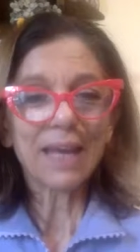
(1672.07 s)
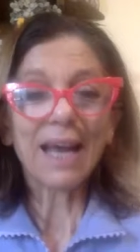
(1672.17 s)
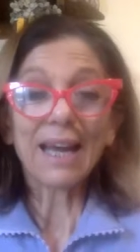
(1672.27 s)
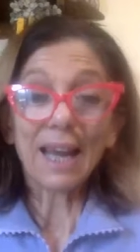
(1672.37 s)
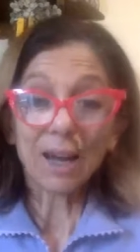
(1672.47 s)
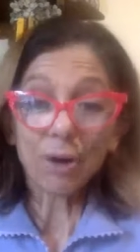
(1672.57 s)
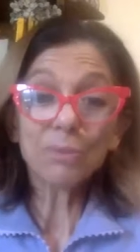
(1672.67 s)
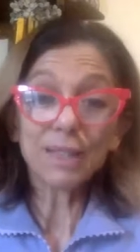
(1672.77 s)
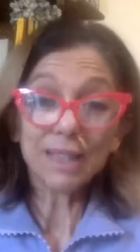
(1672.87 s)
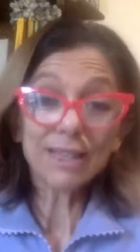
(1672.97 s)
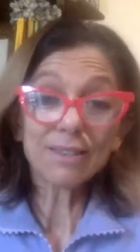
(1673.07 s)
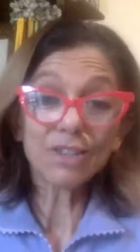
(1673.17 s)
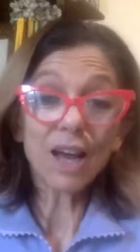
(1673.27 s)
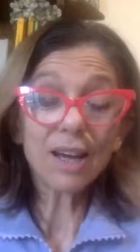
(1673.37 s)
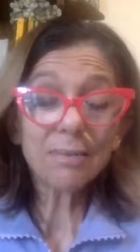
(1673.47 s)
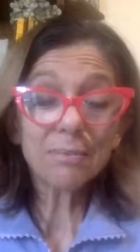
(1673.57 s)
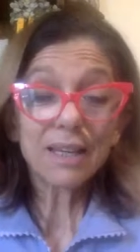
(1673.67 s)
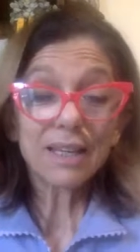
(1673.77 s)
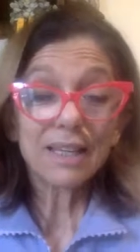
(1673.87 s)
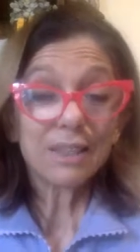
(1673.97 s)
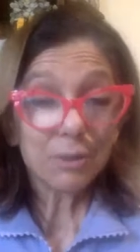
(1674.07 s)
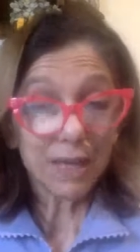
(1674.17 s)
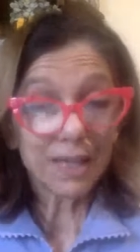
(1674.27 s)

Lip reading: and I hope the next time you